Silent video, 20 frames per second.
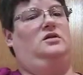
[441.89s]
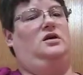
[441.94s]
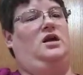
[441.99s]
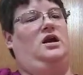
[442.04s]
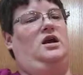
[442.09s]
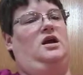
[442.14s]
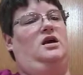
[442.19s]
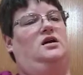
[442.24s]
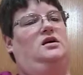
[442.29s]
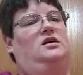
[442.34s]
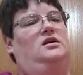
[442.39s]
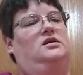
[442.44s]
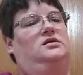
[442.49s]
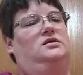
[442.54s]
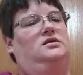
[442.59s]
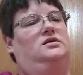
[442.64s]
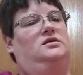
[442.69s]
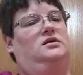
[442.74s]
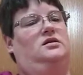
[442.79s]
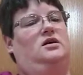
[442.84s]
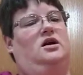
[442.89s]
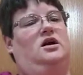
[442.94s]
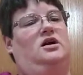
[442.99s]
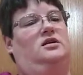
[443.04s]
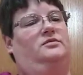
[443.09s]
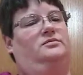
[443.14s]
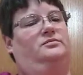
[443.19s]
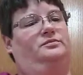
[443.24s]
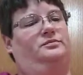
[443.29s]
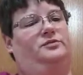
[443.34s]
And
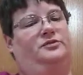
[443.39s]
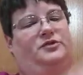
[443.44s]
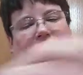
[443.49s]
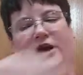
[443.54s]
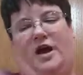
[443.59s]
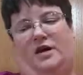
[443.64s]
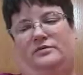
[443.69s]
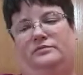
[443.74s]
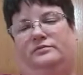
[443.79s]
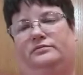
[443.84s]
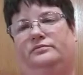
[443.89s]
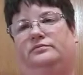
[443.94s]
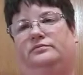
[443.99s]
um, for now.